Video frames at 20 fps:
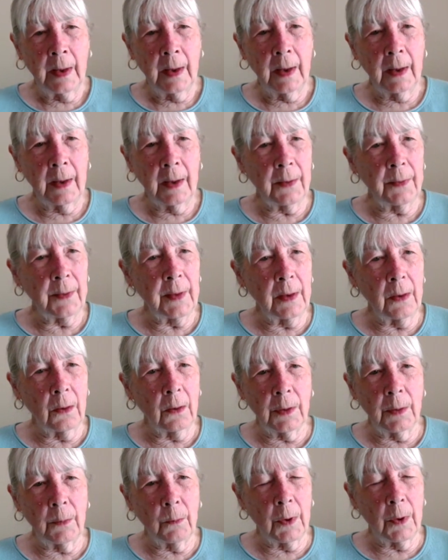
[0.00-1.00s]
And I think
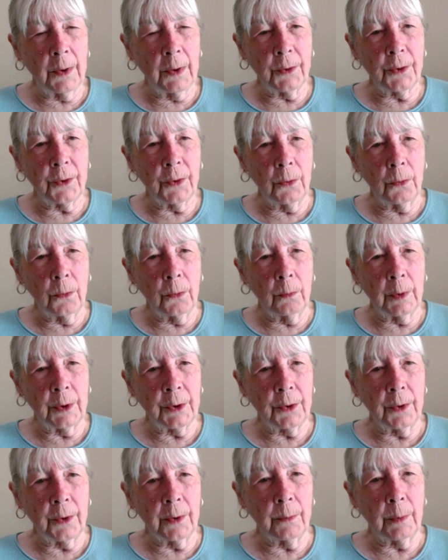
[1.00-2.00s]
only 1 or 2
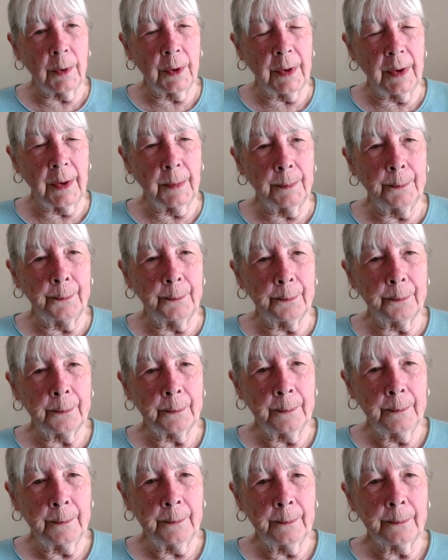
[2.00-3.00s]
returned with him
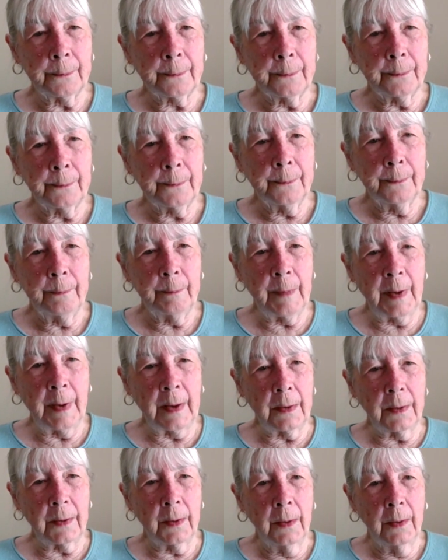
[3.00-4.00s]

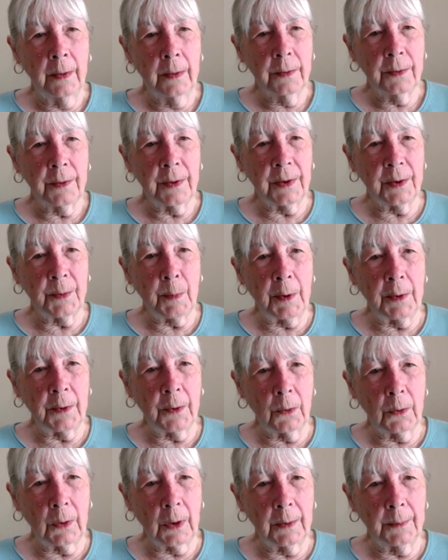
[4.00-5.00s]
back to
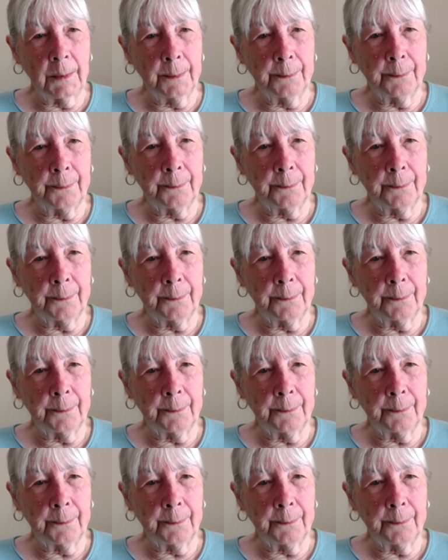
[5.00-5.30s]
Hispaniola.